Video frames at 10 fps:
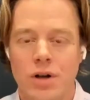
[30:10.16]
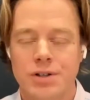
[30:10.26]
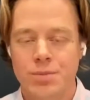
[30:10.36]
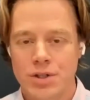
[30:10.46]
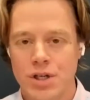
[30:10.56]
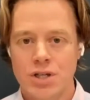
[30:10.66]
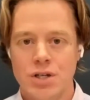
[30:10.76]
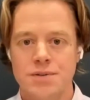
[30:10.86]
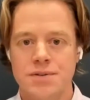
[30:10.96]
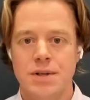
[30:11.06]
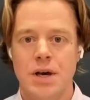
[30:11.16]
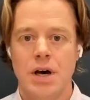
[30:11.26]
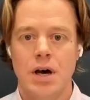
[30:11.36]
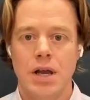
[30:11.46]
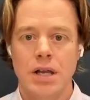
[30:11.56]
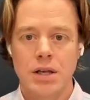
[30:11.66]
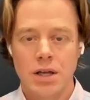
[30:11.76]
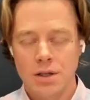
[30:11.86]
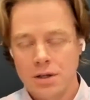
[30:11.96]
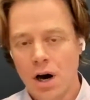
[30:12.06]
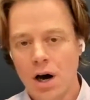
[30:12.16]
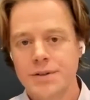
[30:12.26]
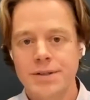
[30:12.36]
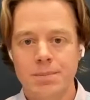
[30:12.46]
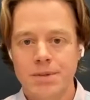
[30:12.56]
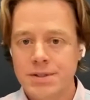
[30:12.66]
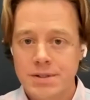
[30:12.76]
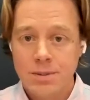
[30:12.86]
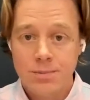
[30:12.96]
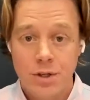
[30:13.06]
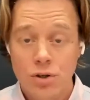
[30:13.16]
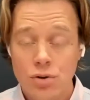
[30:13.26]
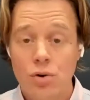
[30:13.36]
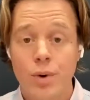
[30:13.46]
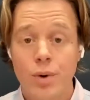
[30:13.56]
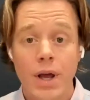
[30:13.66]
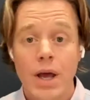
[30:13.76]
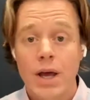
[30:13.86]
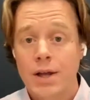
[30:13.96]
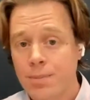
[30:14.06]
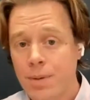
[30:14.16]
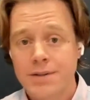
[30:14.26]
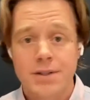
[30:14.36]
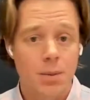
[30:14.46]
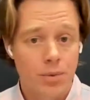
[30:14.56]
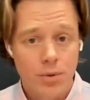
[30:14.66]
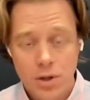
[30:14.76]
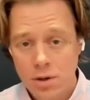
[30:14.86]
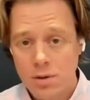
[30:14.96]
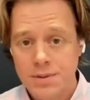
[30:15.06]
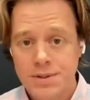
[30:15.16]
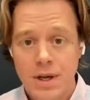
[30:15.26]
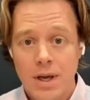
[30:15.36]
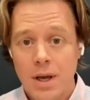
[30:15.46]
customer education uh, in in concept isn't something new, but in the past couple years,